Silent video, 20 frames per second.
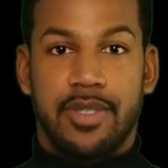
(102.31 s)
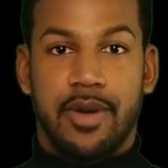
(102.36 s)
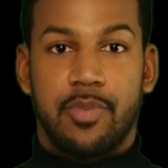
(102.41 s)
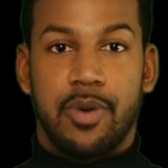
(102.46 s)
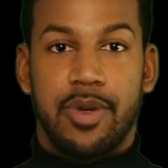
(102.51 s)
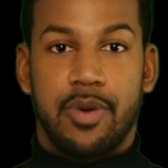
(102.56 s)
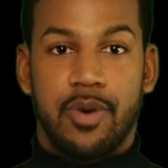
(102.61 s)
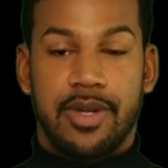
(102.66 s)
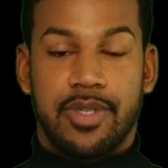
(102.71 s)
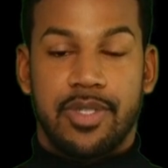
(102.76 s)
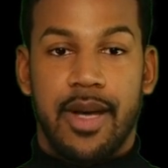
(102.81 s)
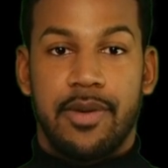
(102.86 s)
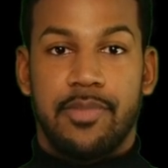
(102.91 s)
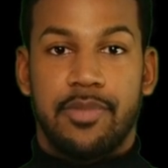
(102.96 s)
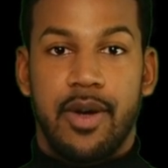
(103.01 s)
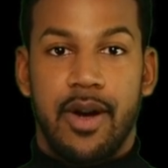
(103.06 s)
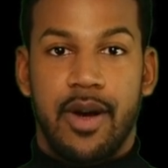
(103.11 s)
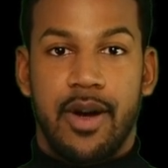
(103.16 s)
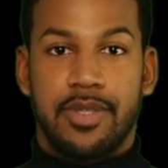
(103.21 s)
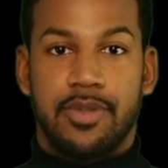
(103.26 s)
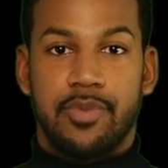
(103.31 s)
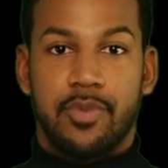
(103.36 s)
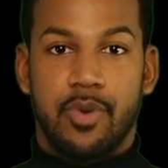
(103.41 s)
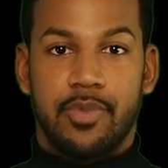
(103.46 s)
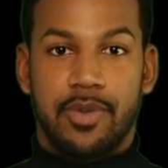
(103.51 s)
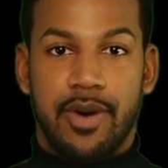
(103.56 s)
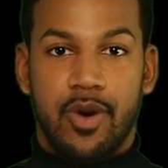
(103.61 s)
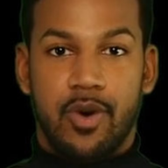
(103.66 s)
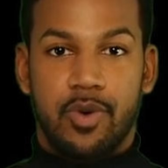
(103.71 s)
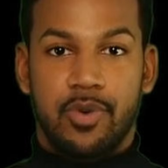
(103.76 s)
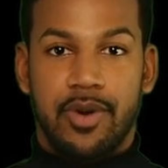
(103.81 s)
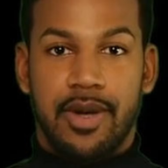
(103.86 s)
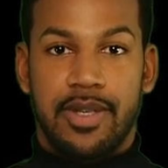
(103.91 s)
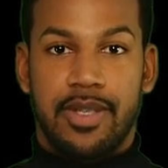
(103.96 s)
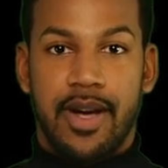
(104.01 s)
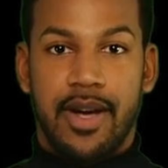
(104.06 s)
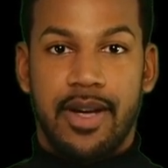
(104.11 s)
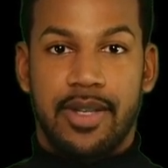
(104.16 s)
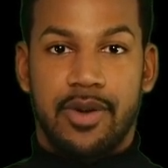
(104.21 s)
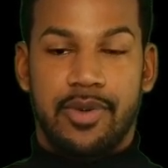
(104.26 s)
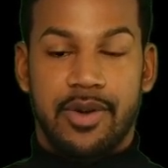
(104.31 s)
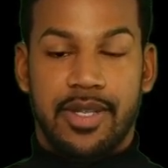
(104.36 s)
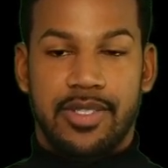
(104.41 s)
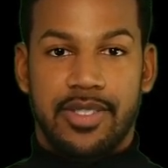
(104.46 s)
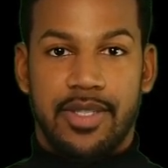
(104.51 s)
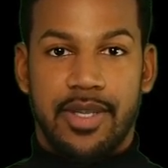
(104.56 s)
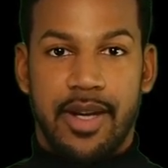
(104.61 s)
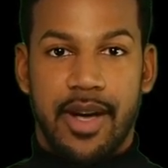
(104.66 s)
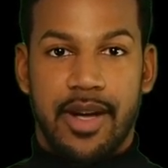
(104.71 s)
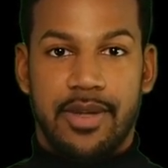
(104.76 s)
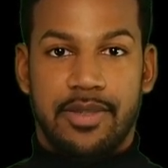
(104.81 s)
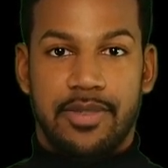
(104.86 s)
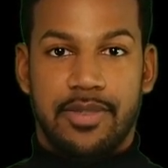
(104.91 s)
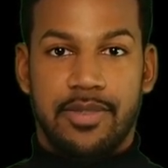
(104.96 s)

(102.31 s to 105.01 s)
WHM cost will be only 9 USD.